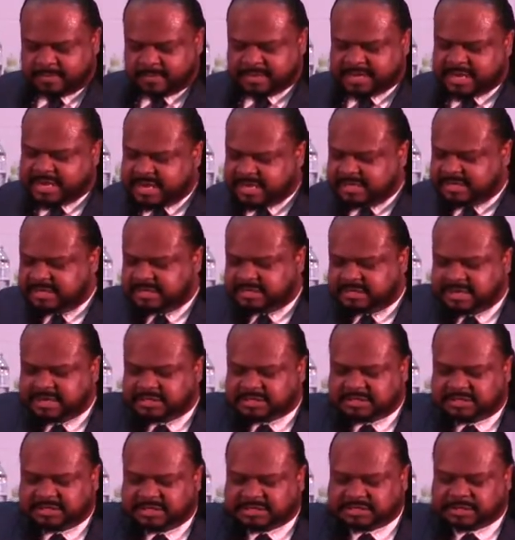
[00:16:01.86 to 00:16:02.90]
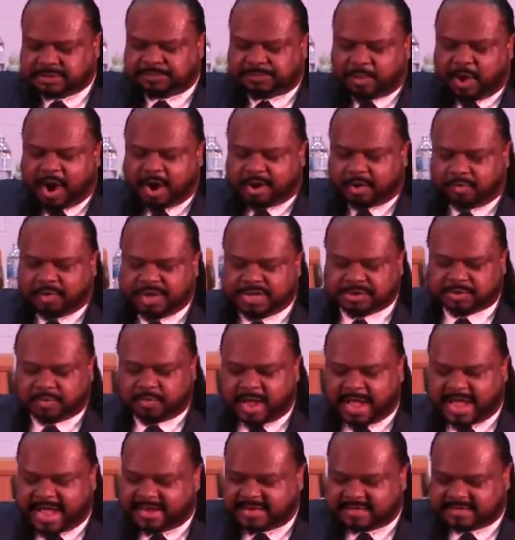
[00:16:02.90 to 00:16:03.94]
See, this is part of the reason
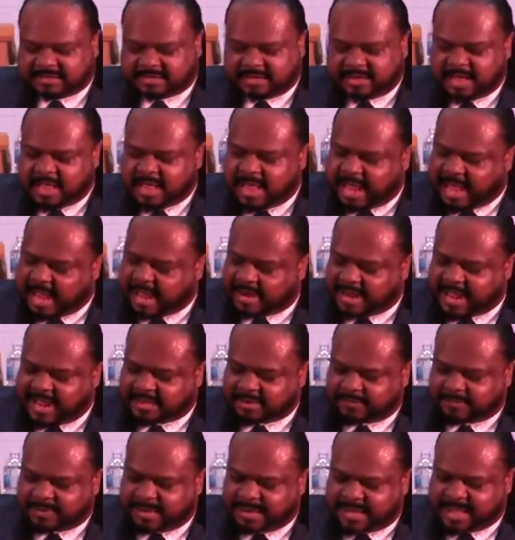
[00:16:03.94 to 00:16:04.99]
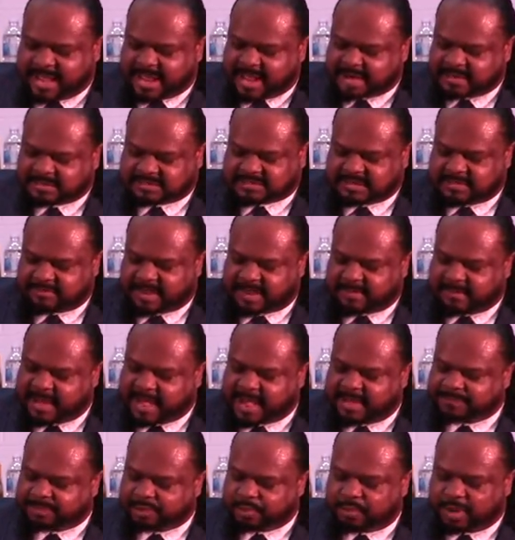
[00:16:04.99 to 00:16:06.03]
why I said, I like to believe I done sent my
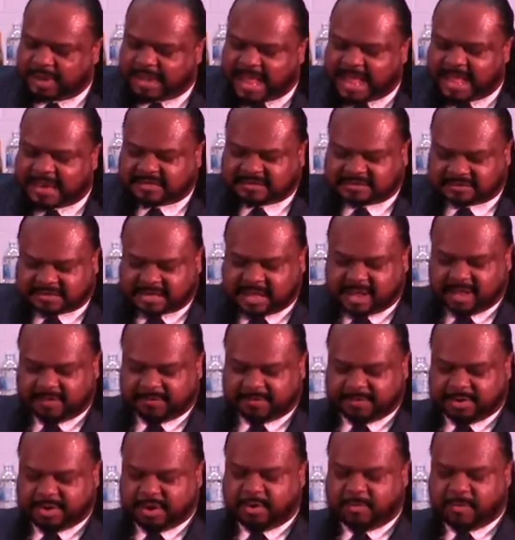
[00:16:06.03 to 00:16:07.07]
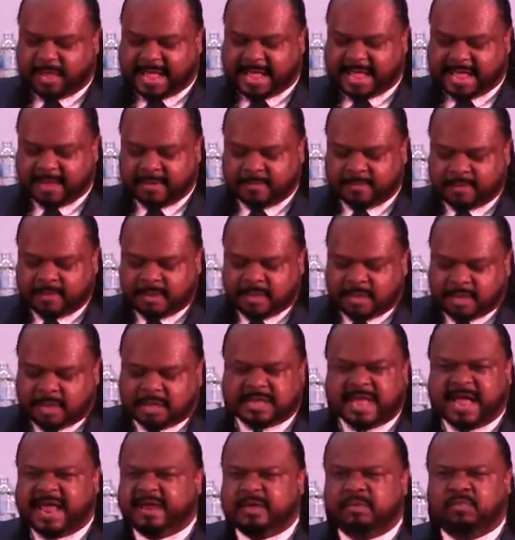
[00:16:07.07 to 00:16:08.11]
mom through a lot of stuff. You know why?
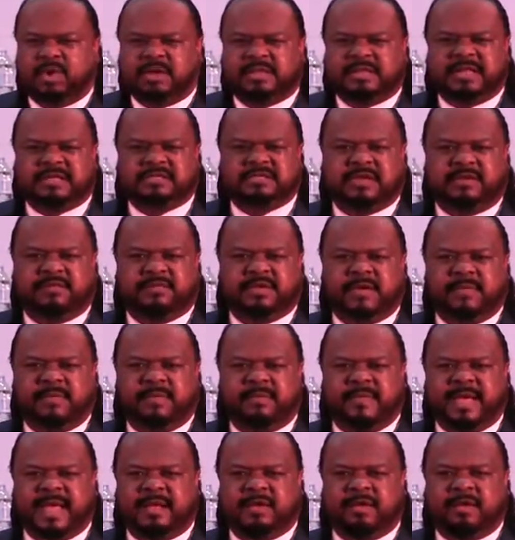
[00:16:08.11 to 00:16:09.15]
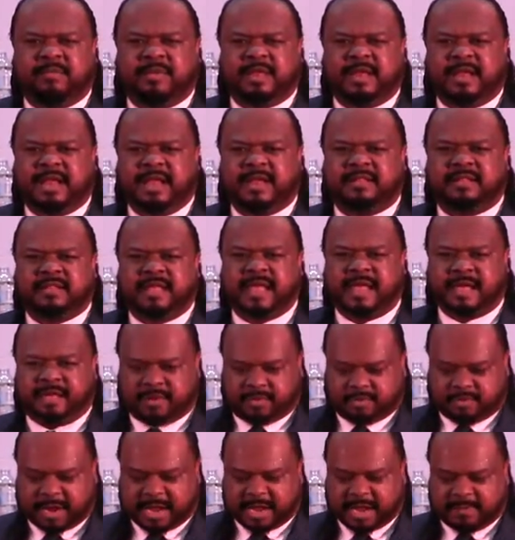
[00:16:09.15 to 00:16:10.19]
Because I don't want that stuff coming back on me like
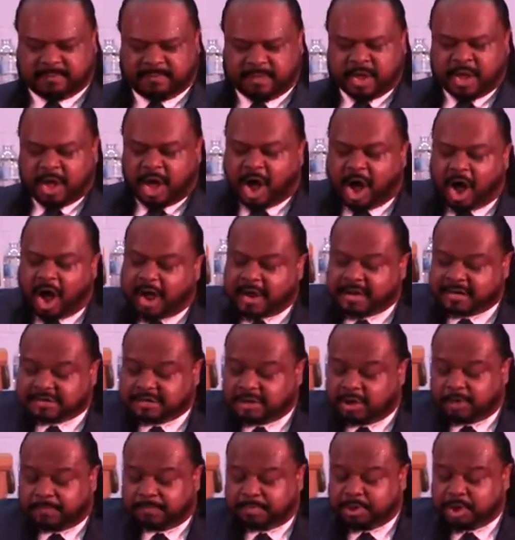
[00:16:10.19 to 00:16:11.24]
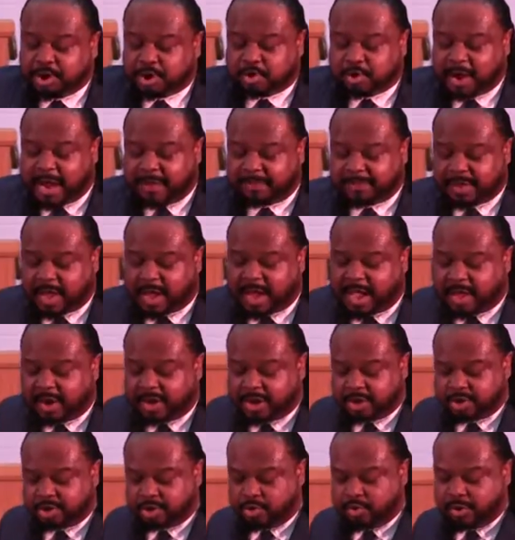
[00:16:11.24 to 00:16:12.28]
that, right? All this little bull crap you're out
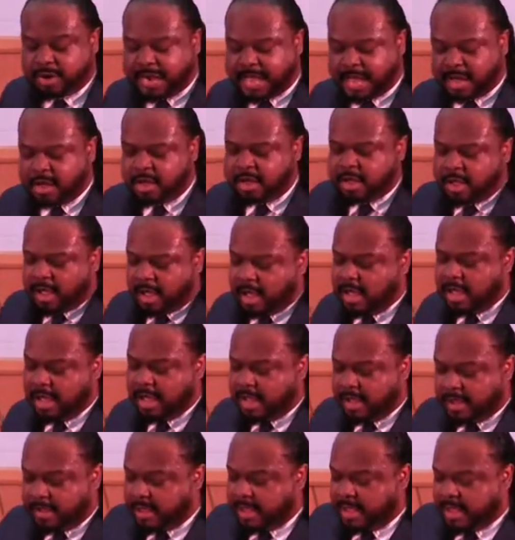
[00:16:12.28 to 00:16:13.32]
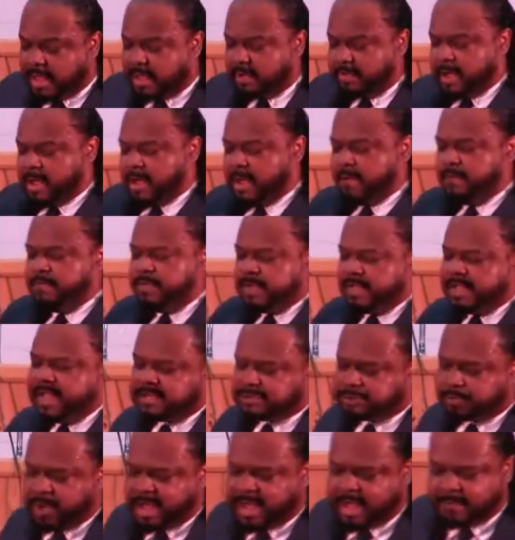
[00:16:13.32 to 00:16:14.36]
here doing now,
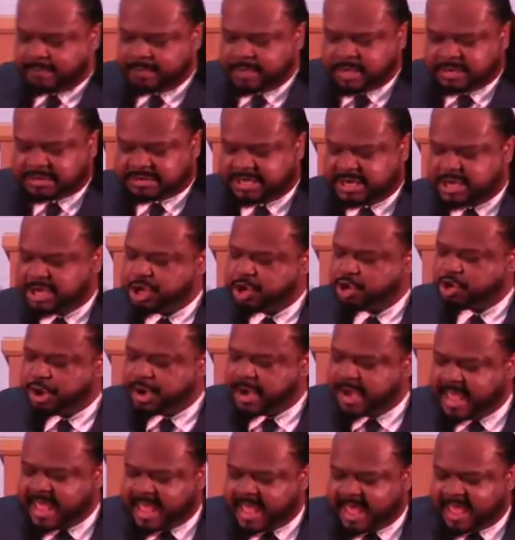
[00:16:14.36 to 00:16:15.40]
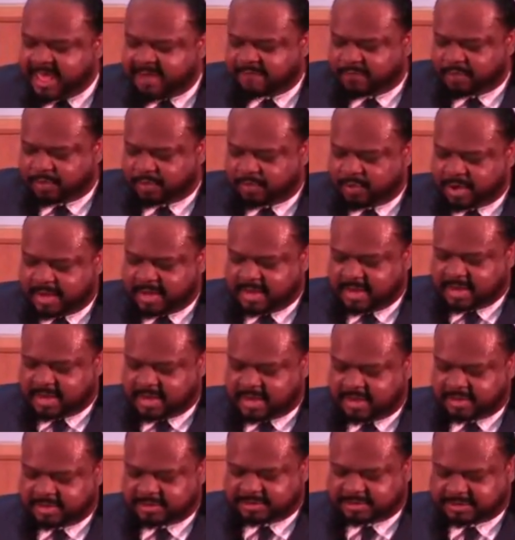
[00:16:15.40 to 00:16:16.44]
guess what? See, you never really
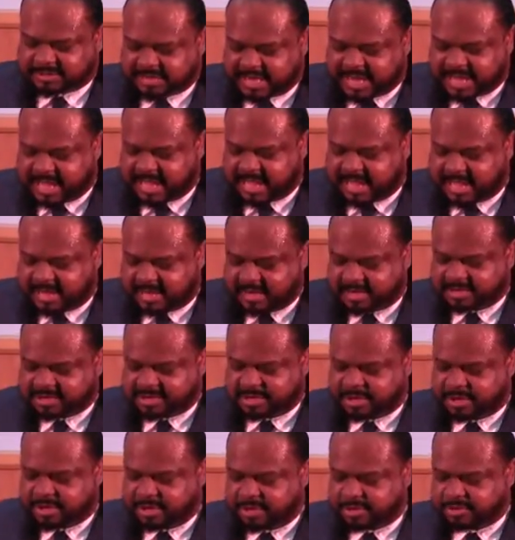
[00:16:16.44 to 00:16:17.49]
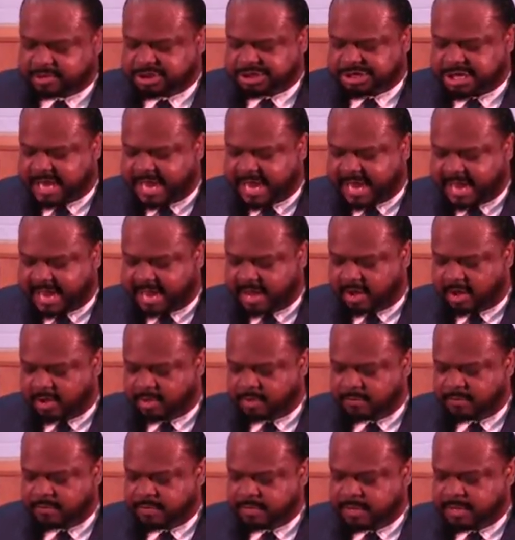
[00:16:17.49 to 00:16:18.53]
understand until your
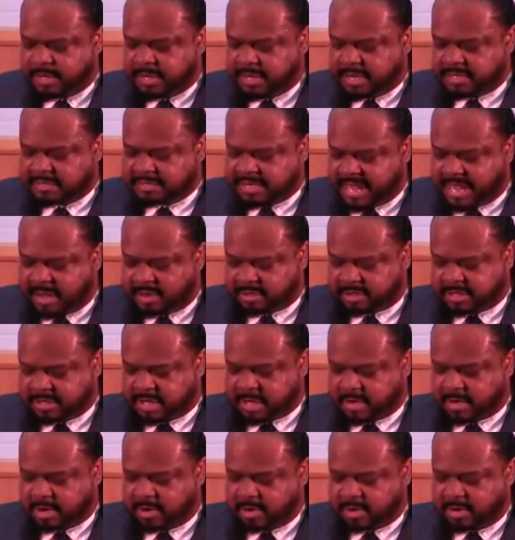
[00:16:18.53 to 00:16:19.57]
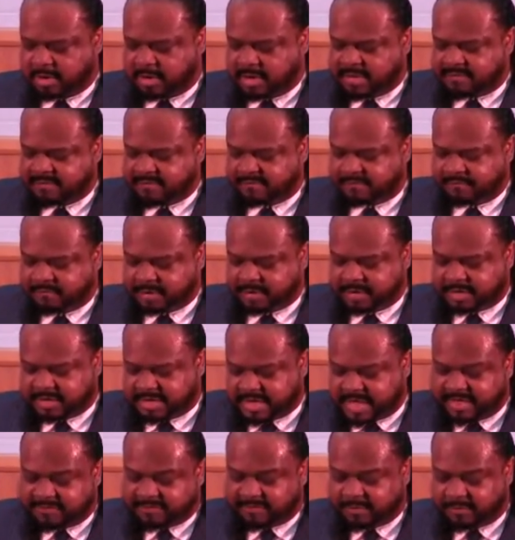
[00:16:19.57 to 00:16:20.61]
child is out there living for the
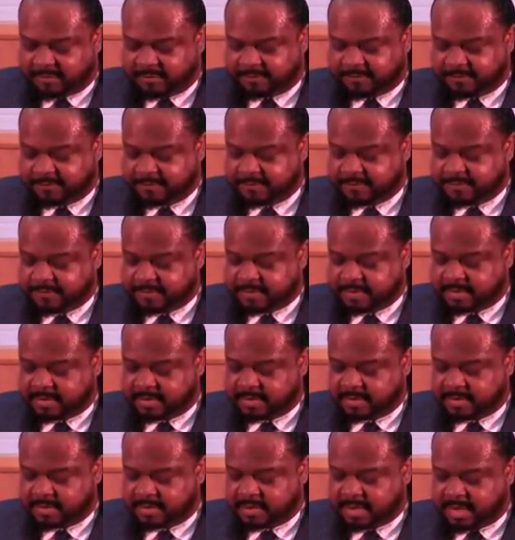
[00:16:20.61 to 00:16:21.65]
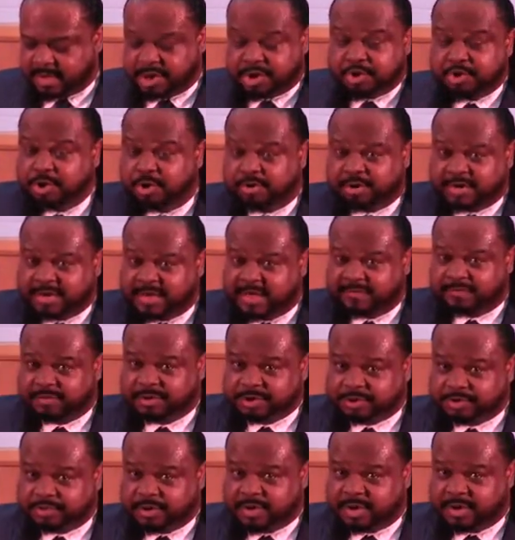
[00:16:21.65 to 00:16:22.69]
devil, and you know the devil
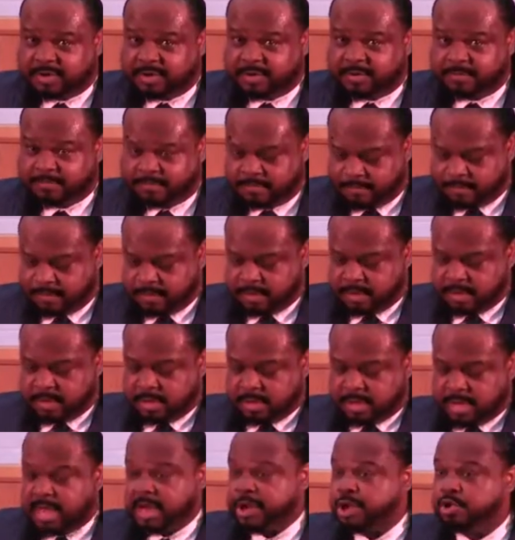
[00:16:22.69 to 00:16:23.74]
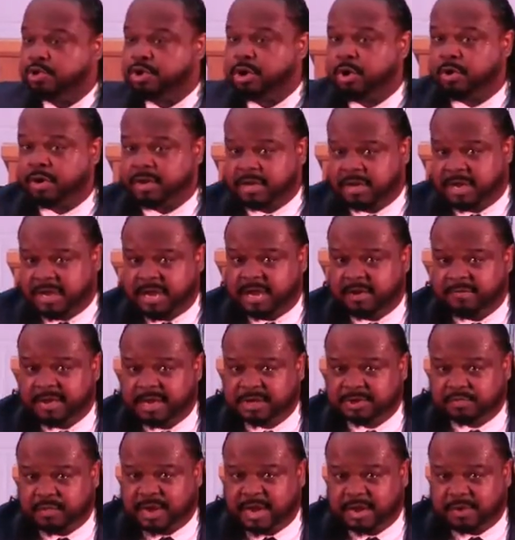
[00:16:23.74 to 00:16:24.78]
is real, and you know that the enemy
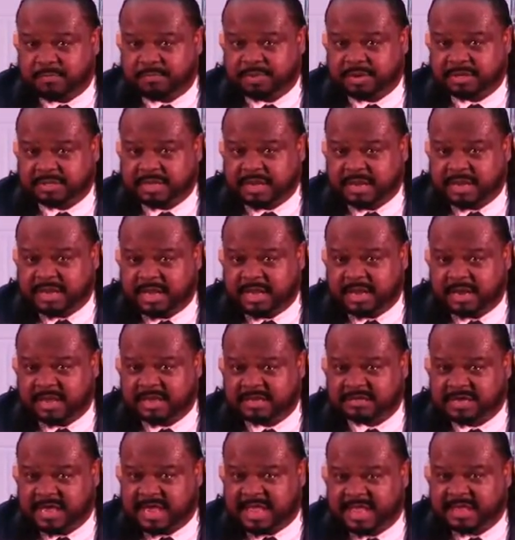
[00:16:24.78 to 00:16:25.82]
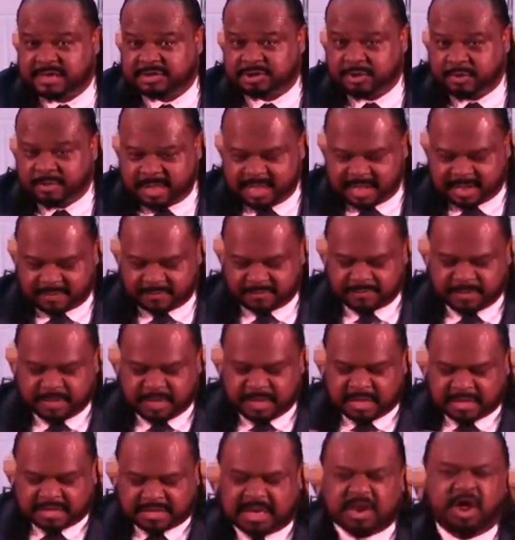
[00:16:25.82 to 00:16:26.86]
is waiting to put his hands on
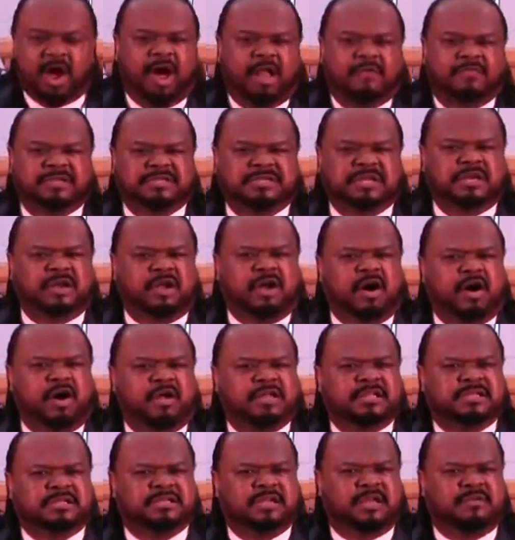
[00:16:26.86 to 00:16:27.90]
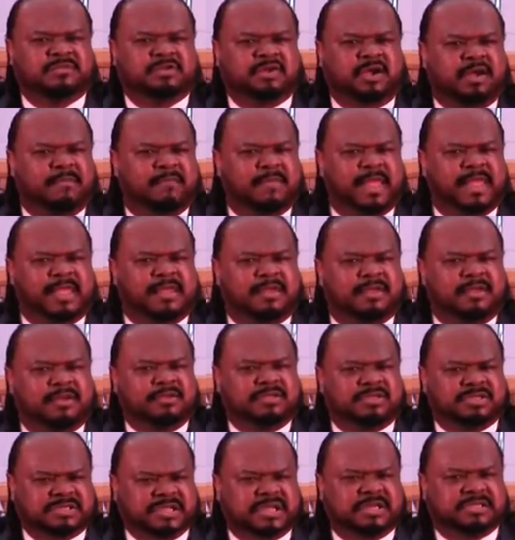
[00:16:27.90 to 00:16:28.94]
them, then all of a sudden all this stuff starts making a
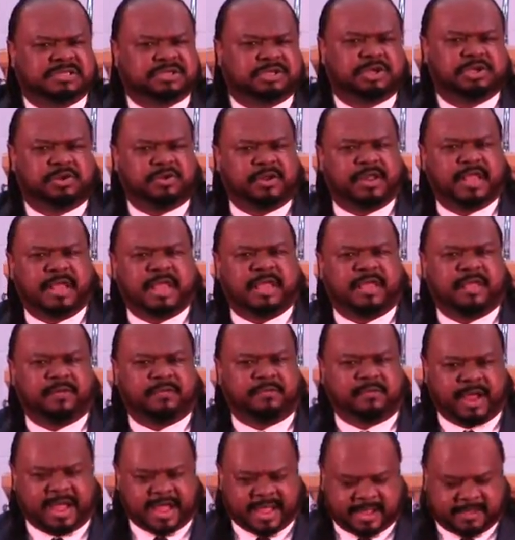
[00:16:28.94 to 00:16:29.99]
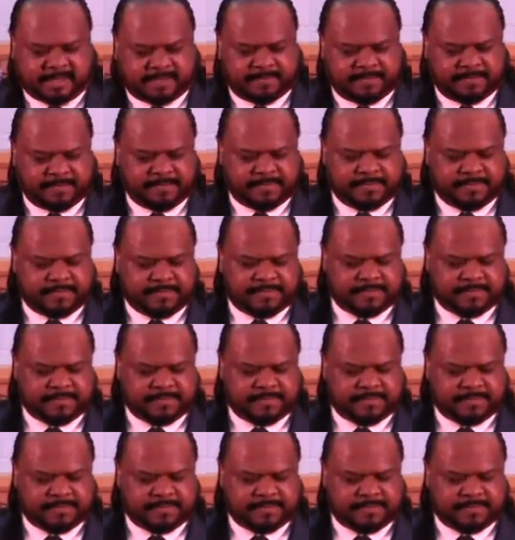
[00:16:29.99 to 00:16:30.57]
little sense to you then, right?